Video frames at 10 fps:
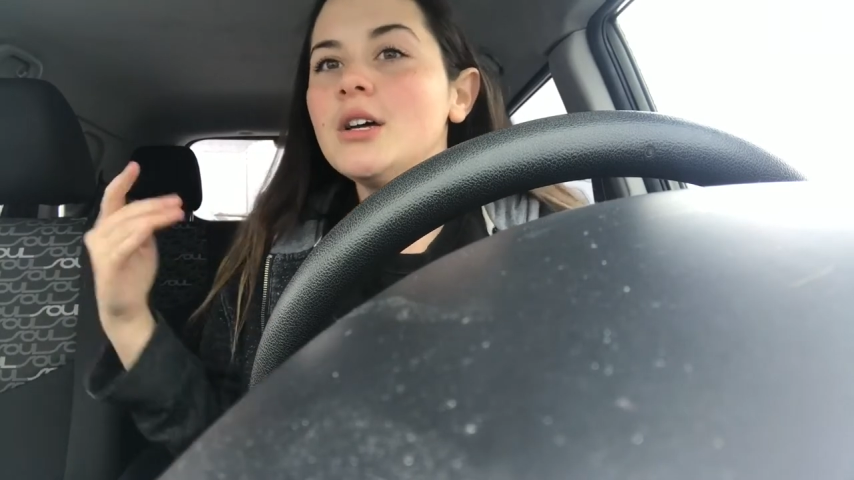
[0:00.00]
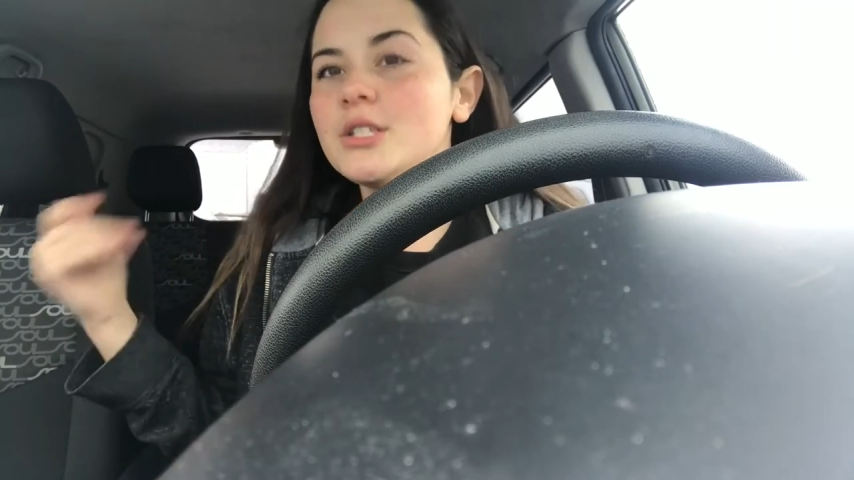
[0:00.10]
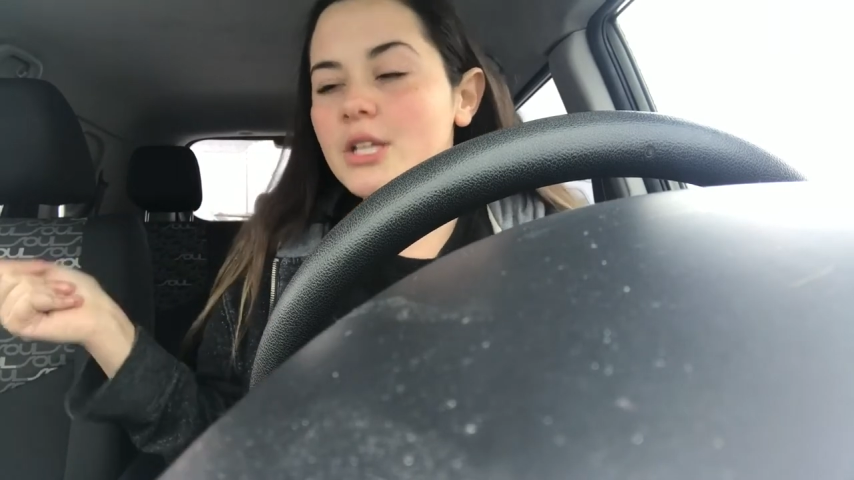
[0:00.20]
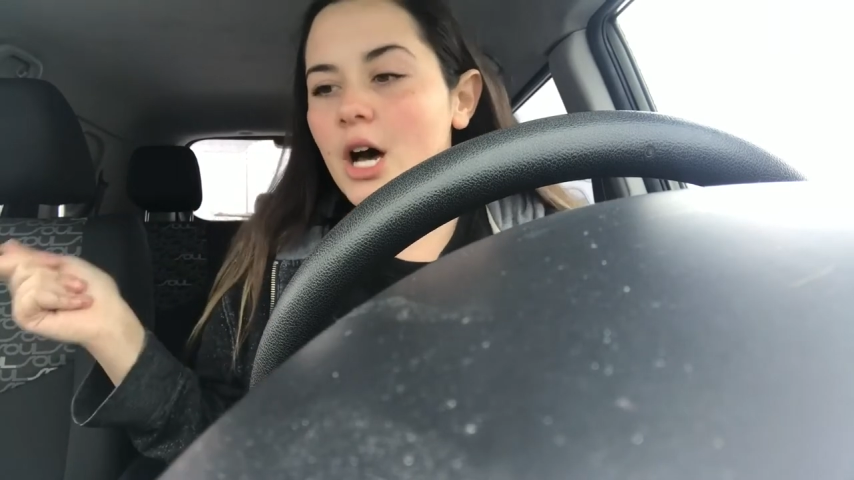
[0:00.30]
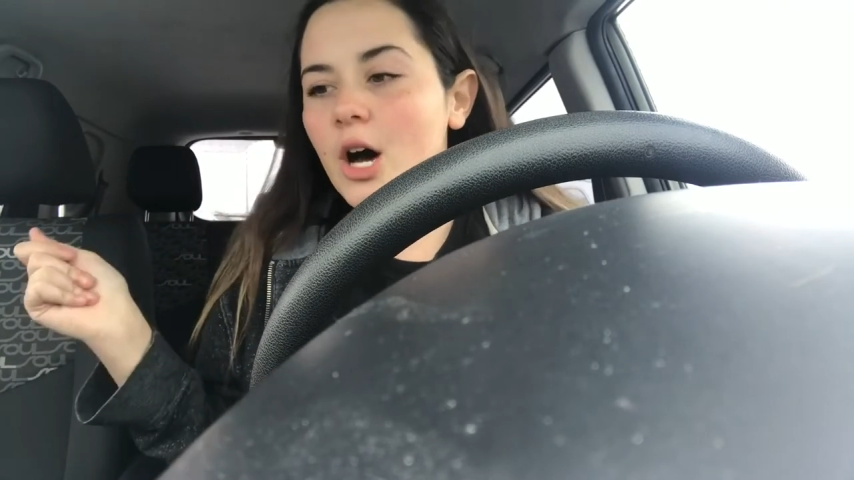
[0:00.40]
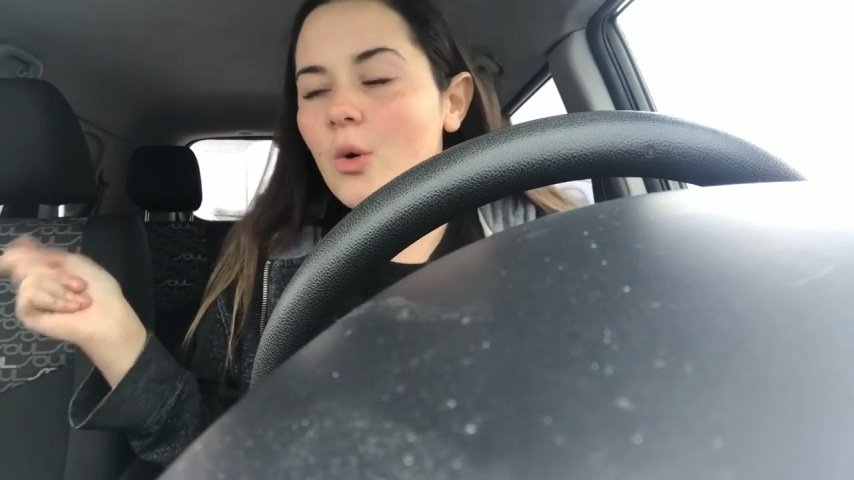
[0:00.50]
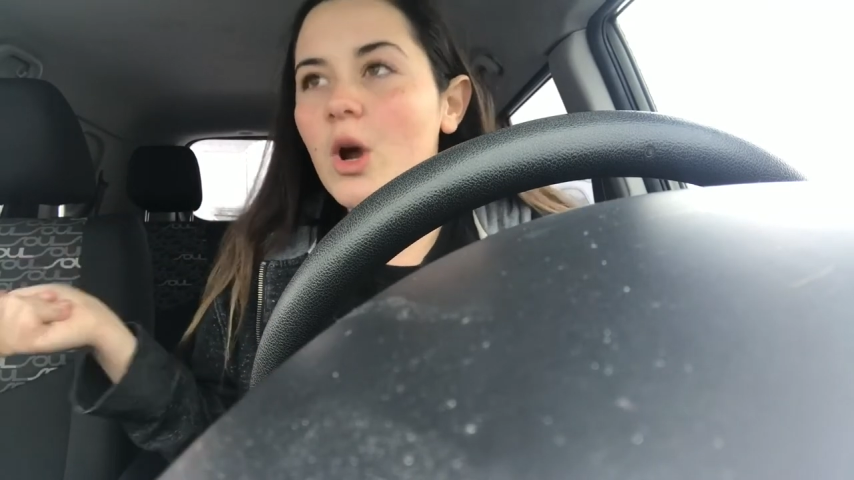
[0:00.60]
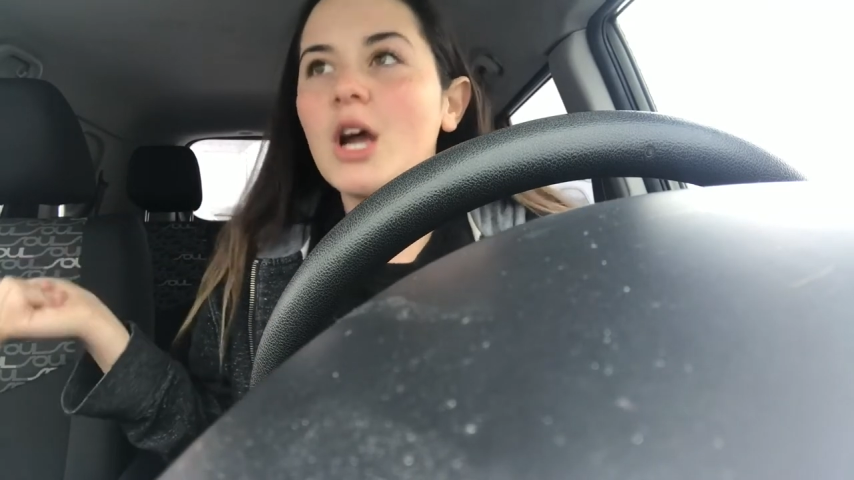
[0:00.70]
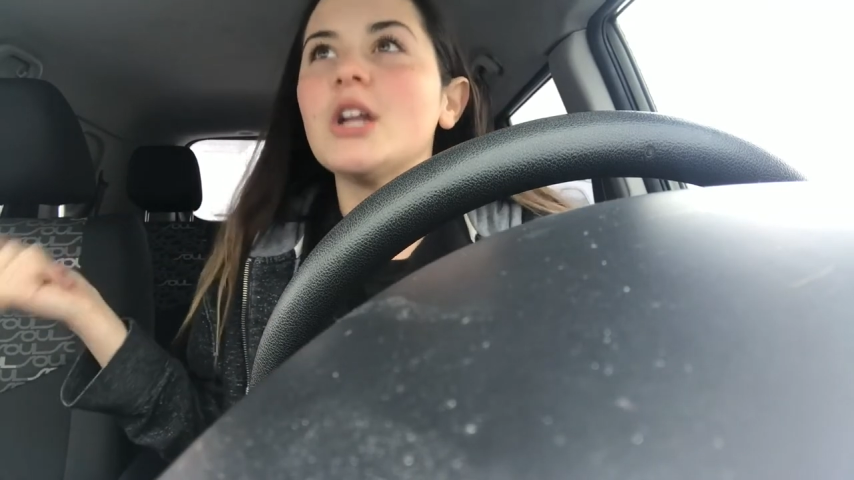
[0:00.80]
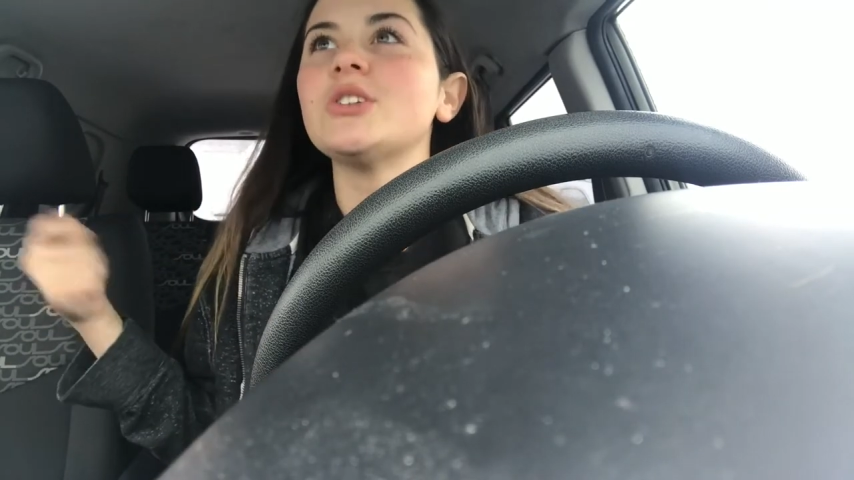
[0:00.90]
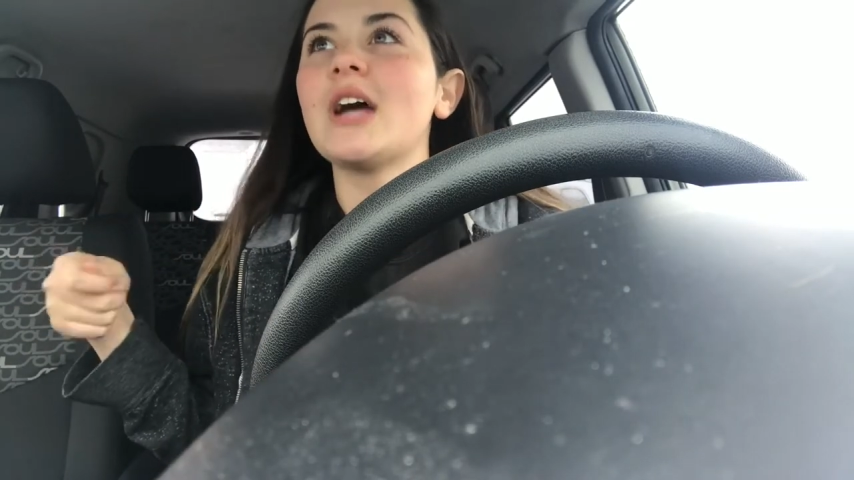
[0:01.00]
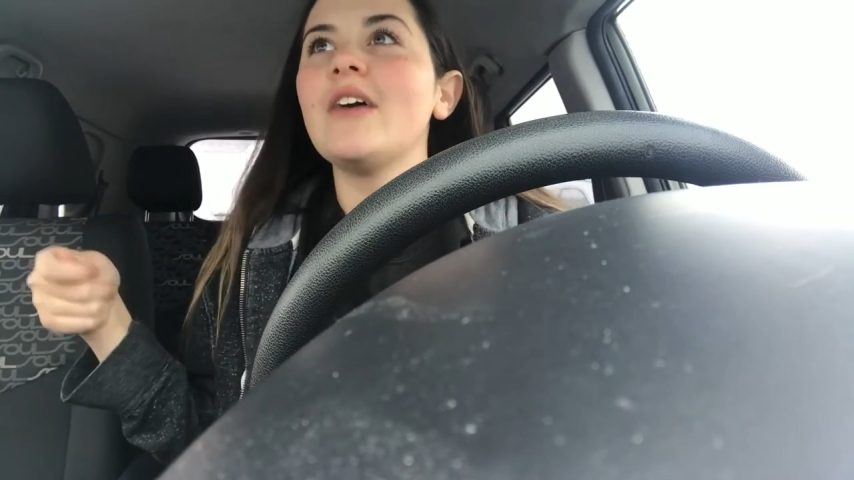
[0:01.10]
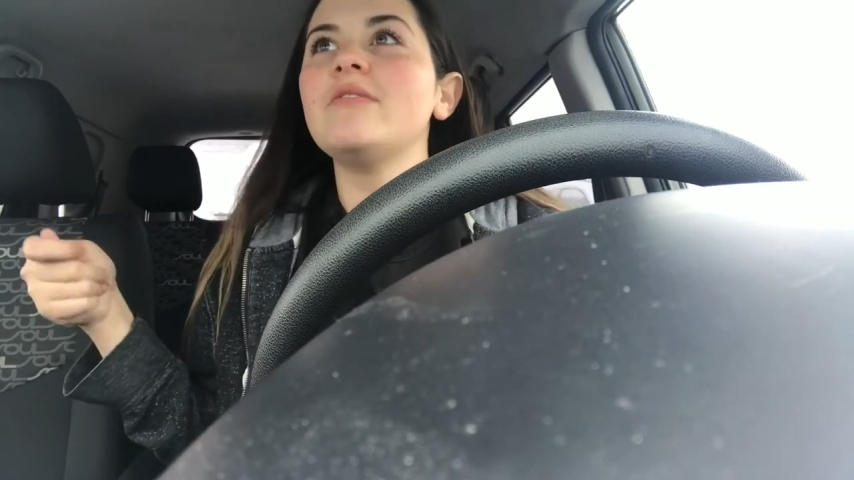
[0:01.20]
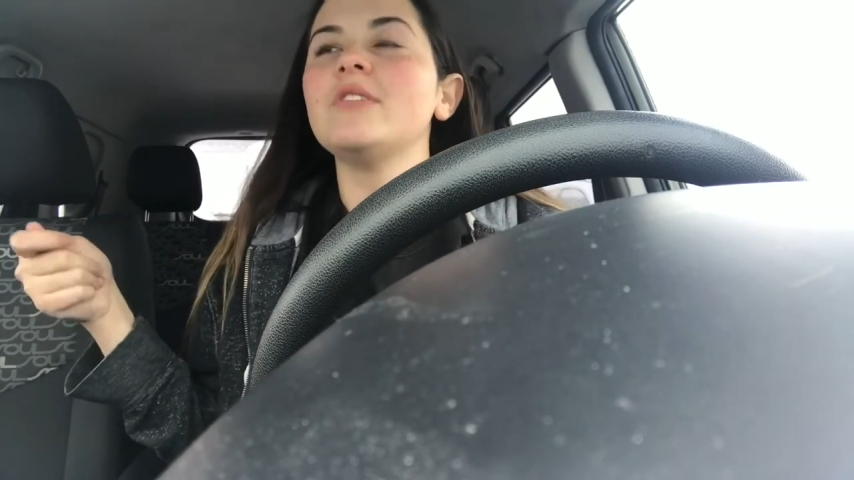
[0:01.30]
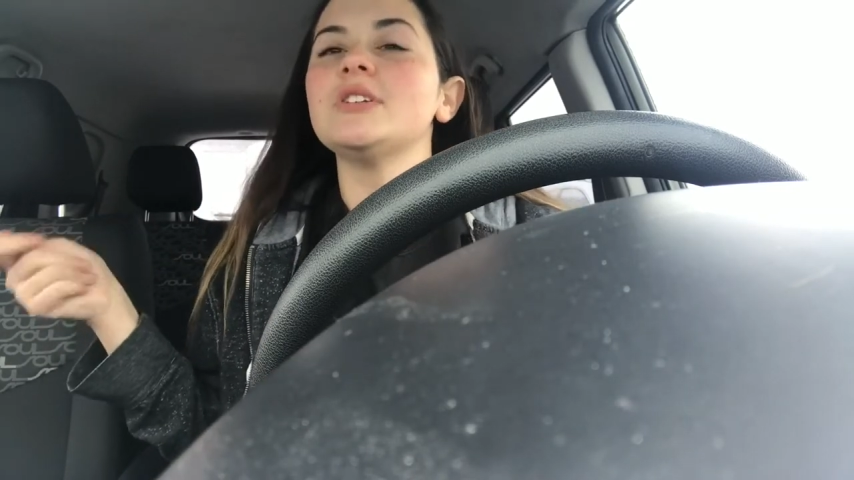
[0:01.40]
So we're going to
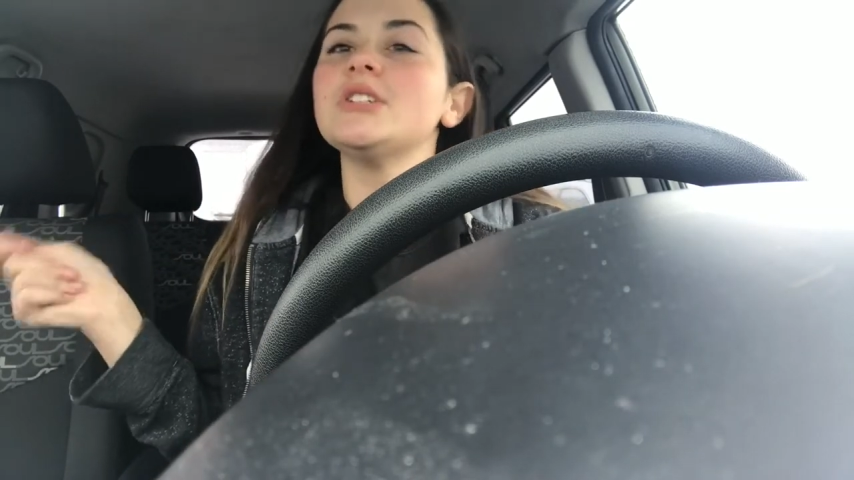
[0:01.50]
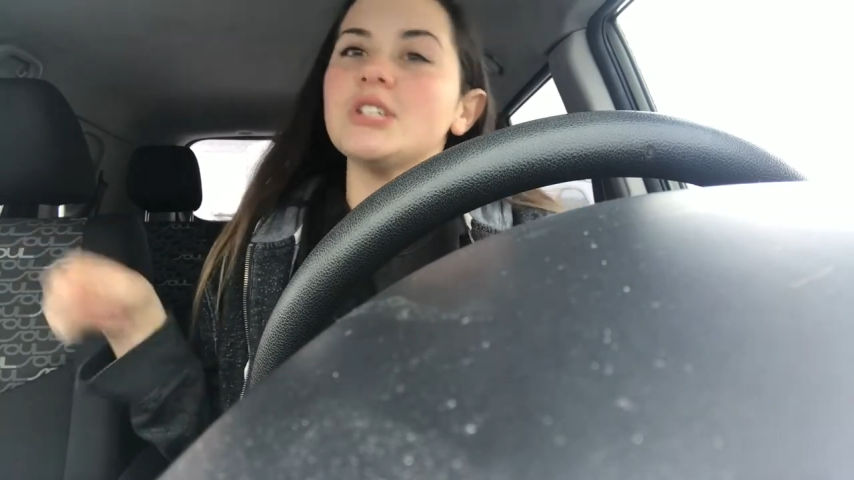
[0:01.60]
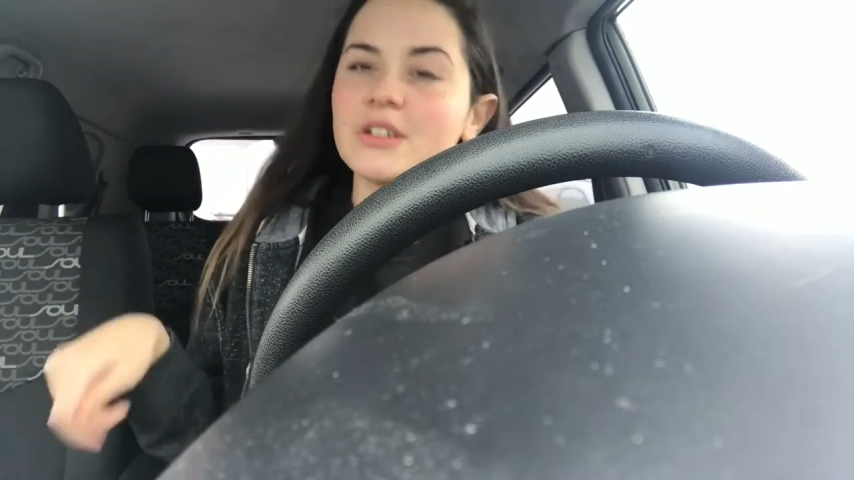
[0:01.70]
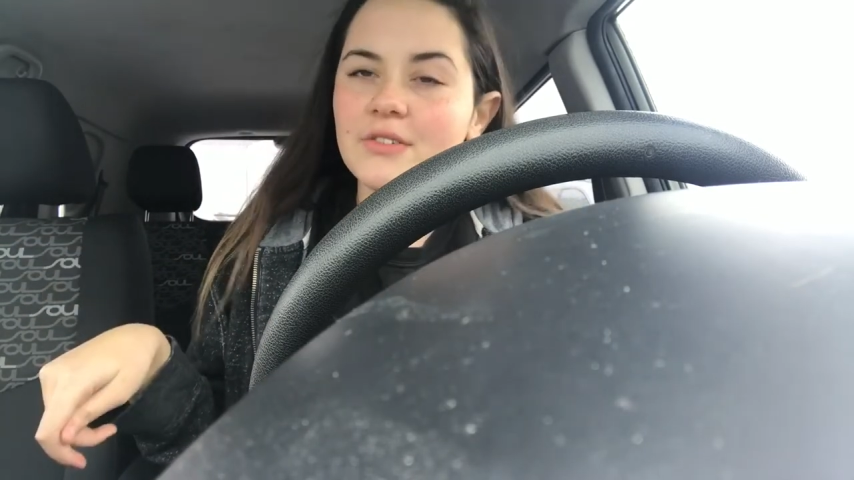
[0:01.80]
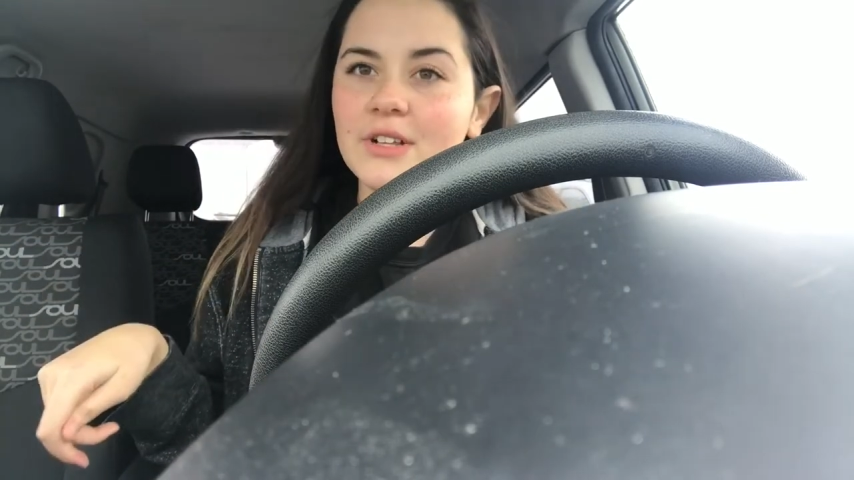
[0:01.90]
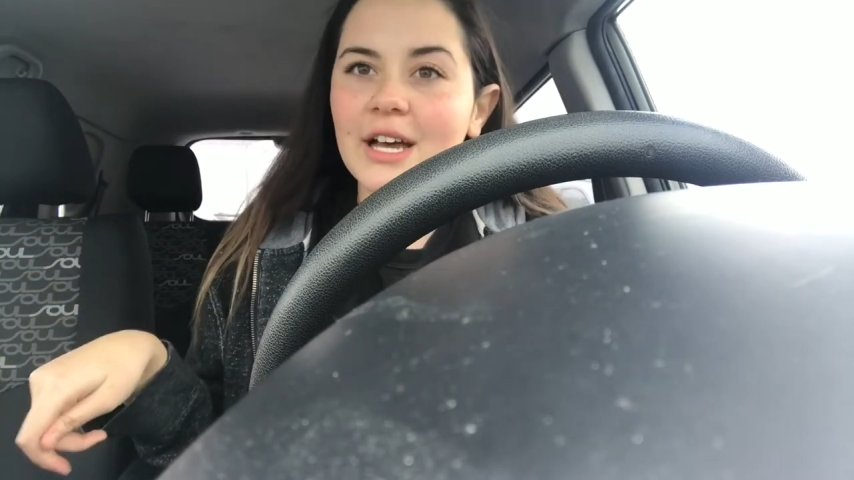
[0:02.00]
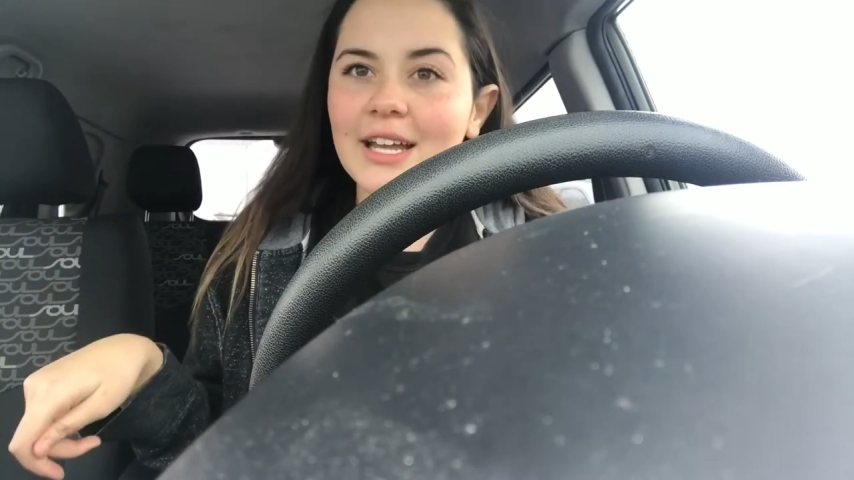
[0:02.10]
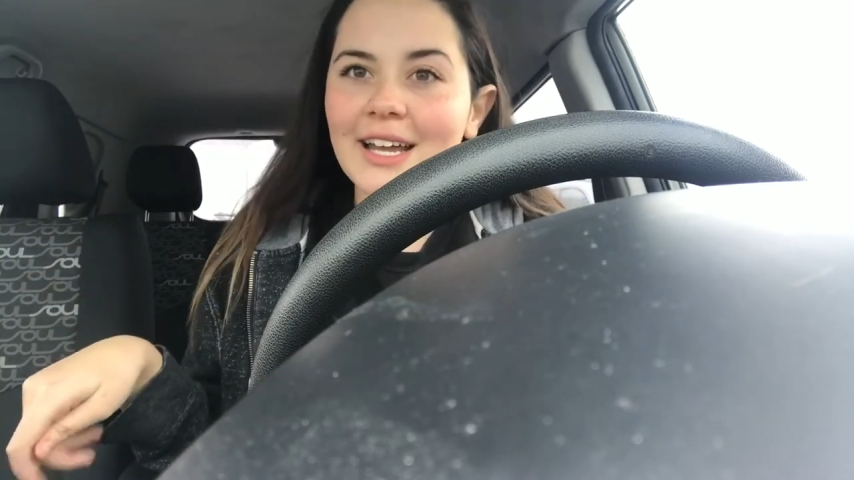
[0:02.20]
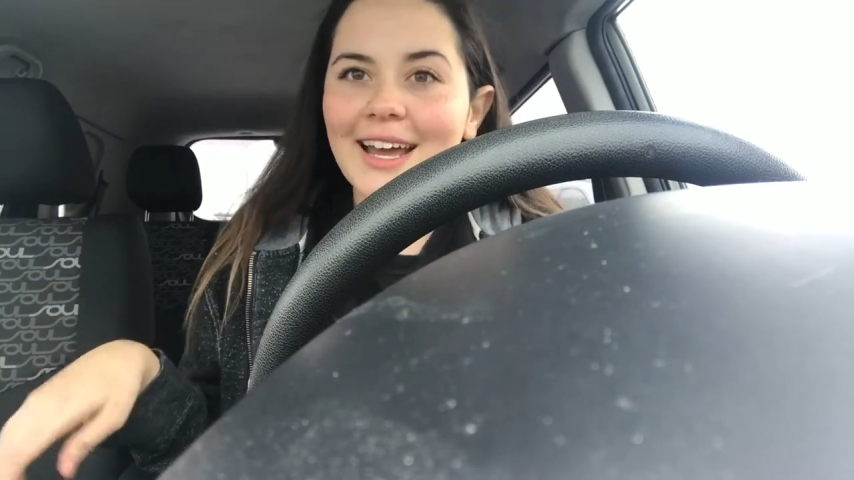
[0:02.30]
drive to Chick-fil-A,